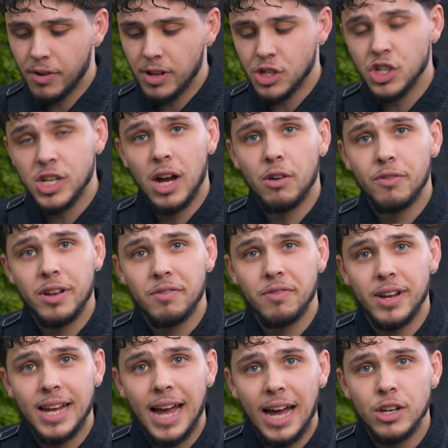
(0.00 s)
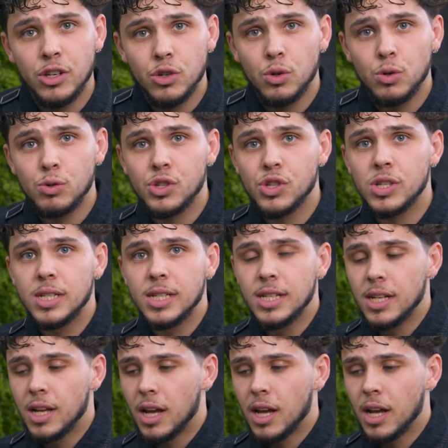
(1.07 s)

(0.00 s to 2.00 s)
shelving for candles,